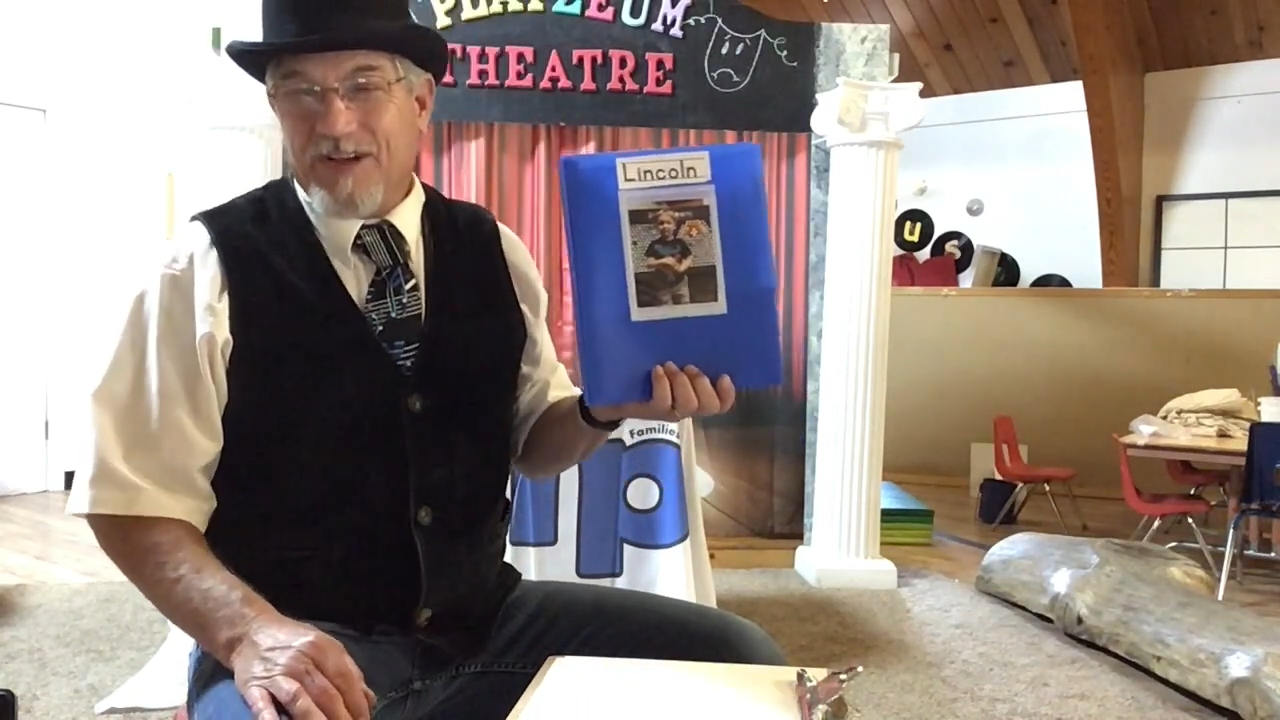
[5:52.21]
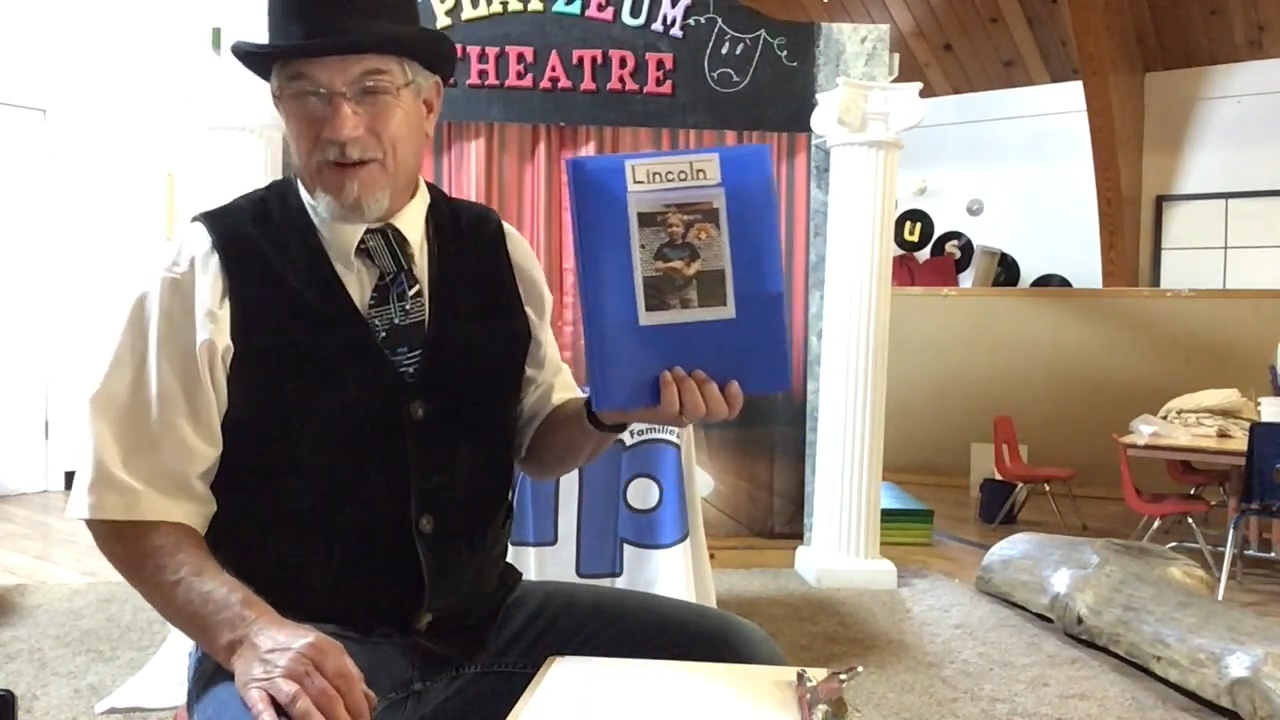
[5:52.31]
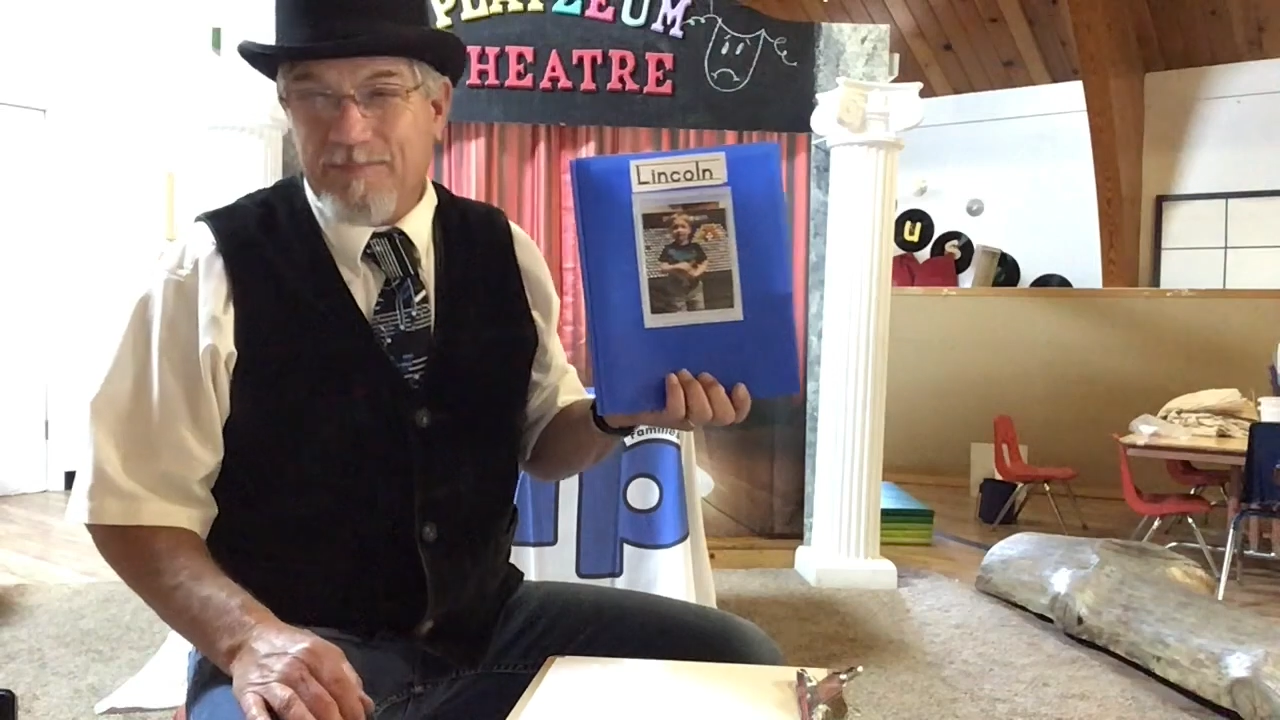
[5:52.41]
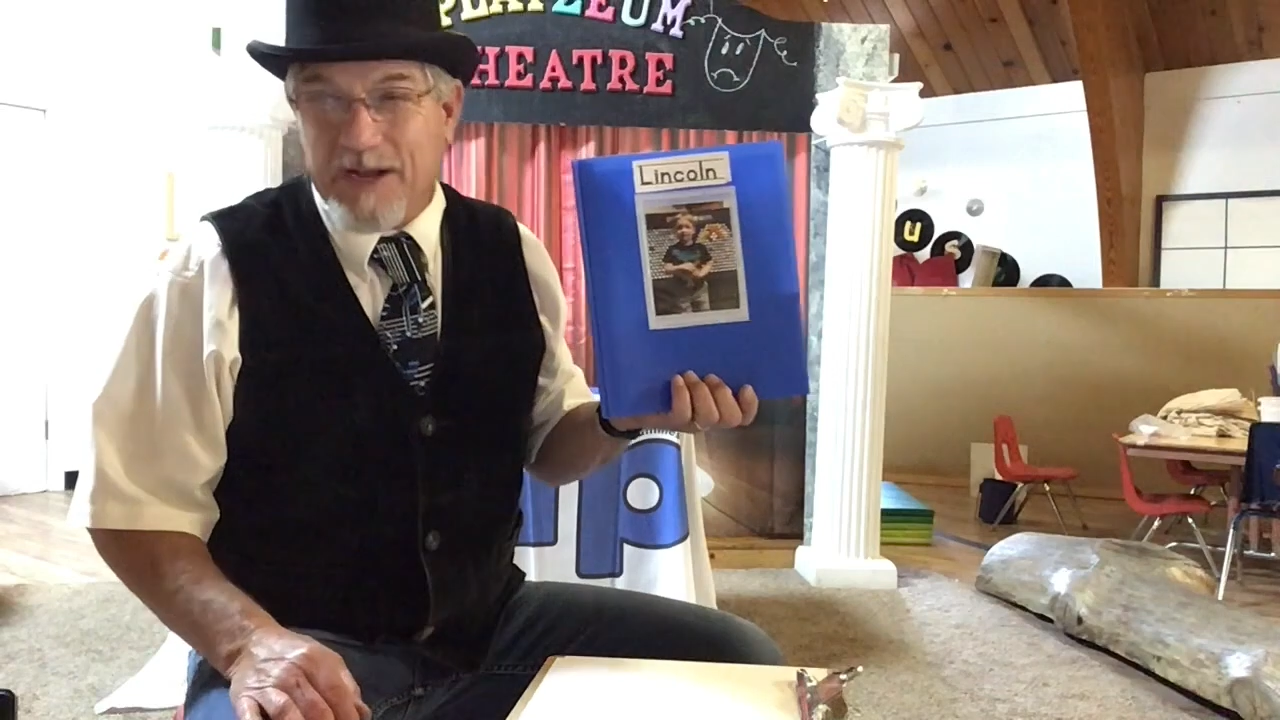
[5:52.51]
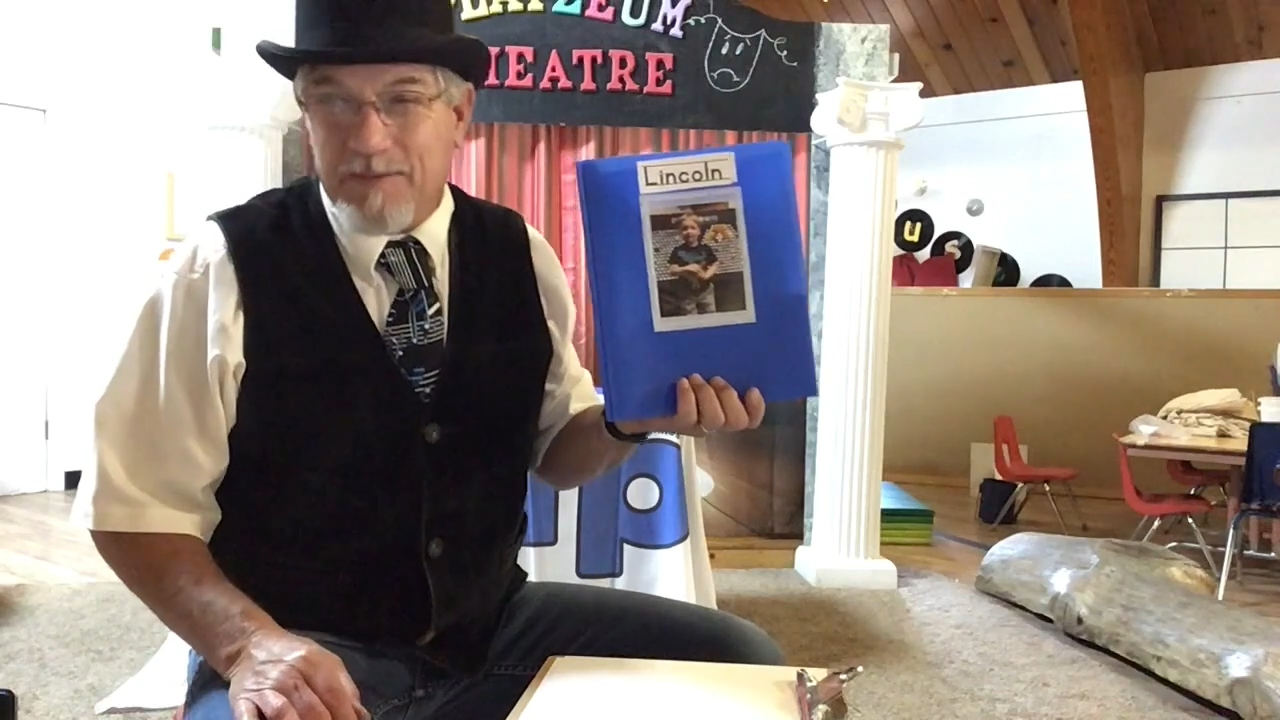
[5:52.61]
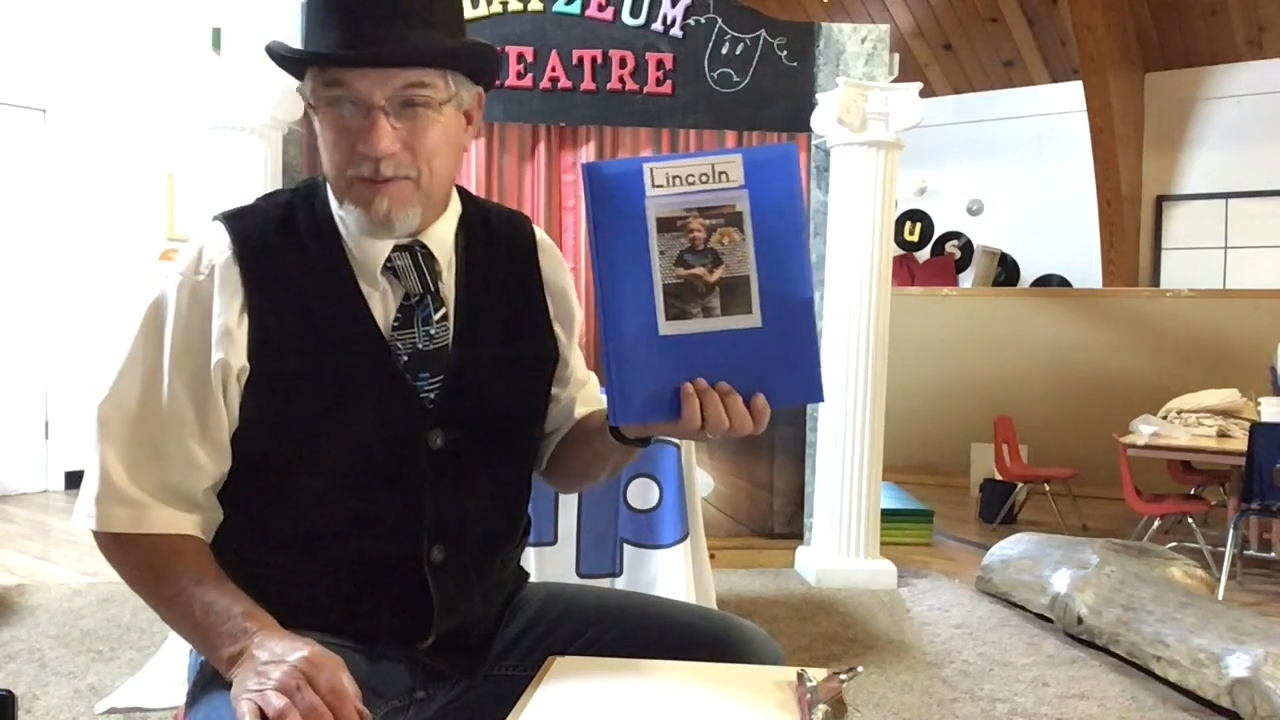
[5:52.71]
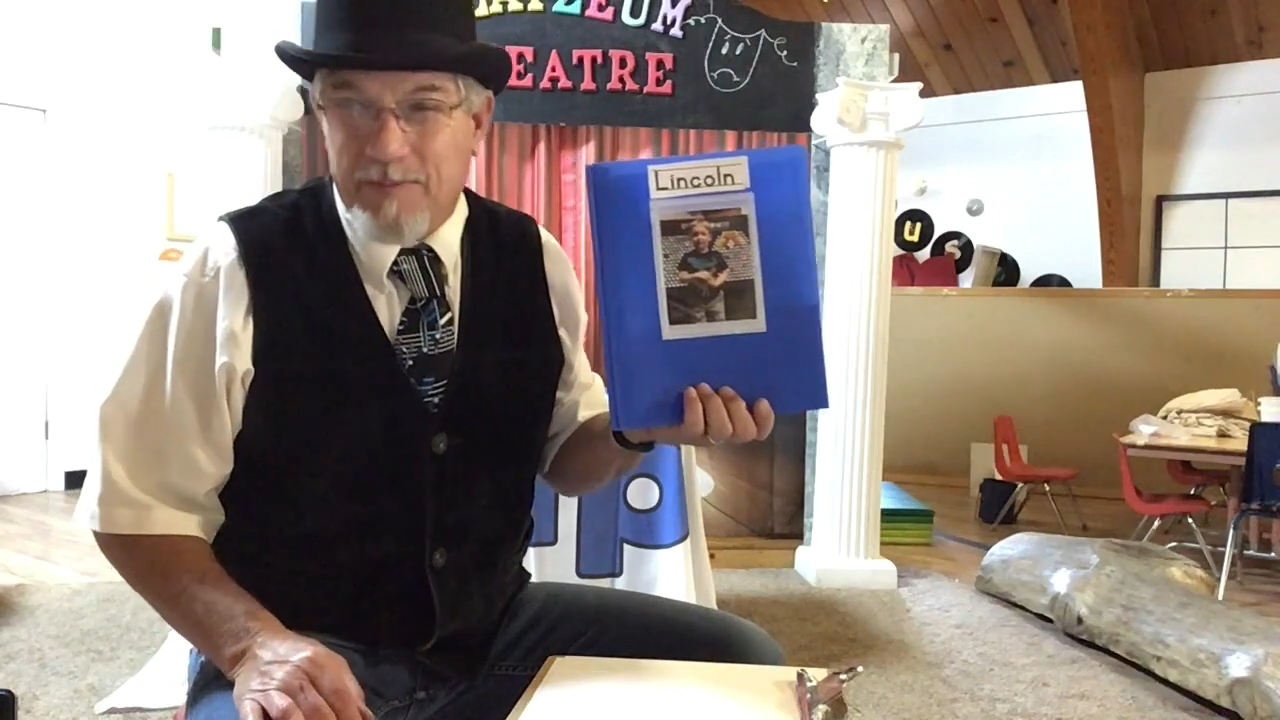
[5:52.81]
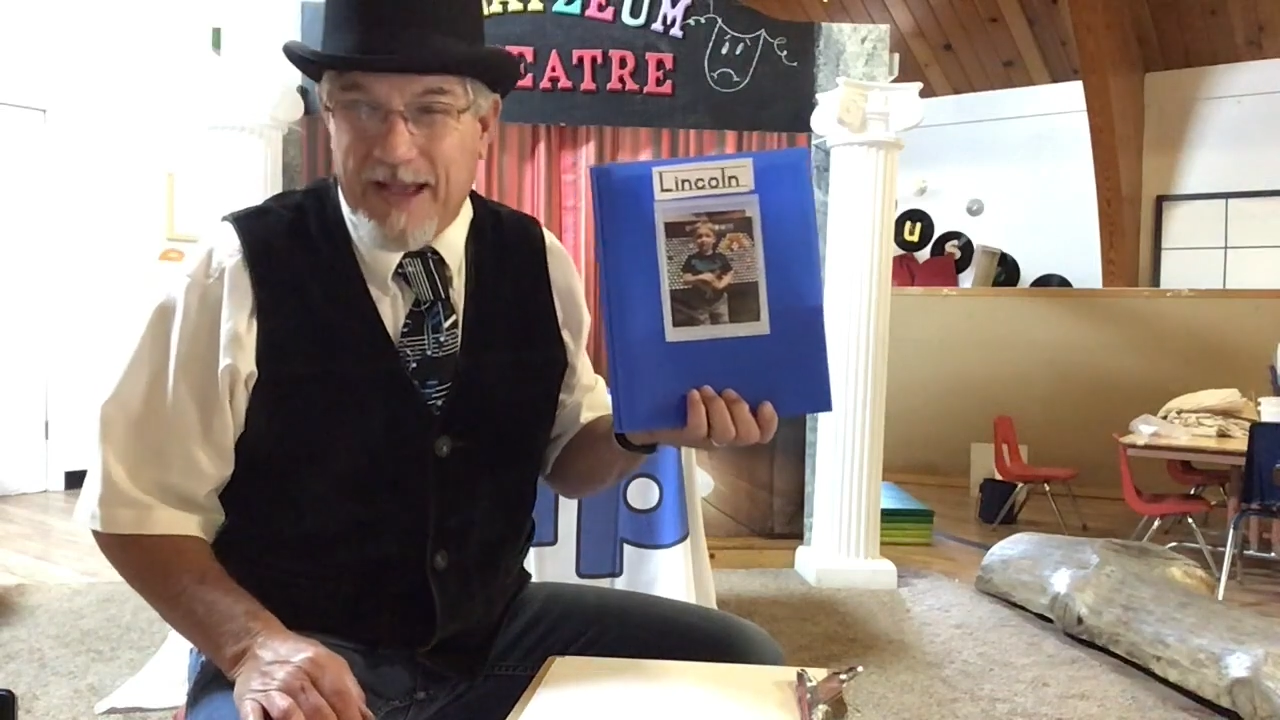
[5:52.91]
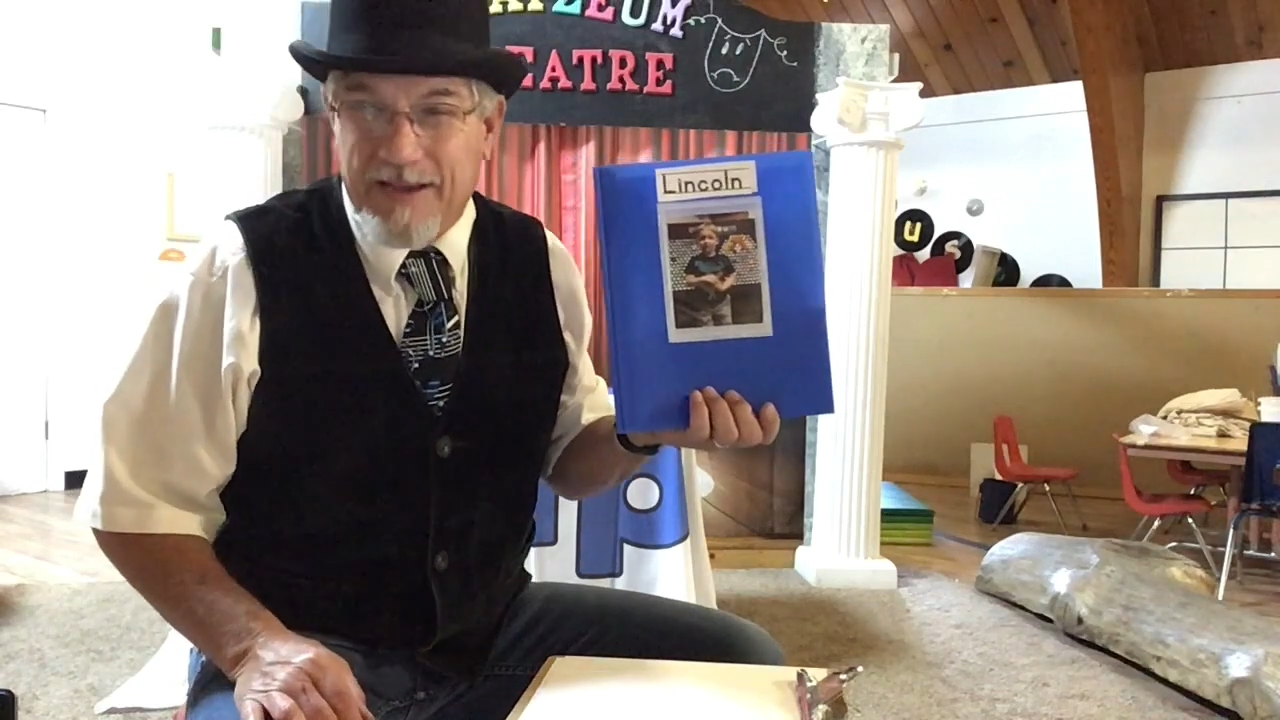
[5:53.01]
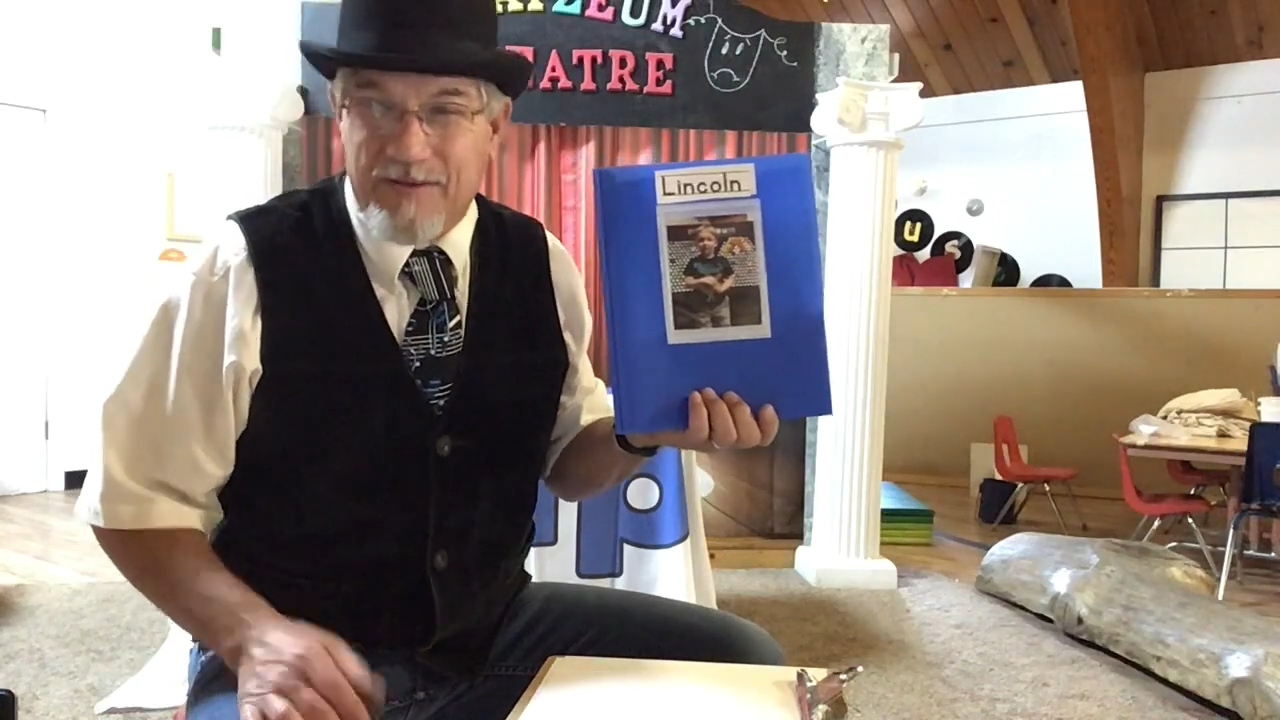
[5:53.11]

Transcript: come pick up your bag,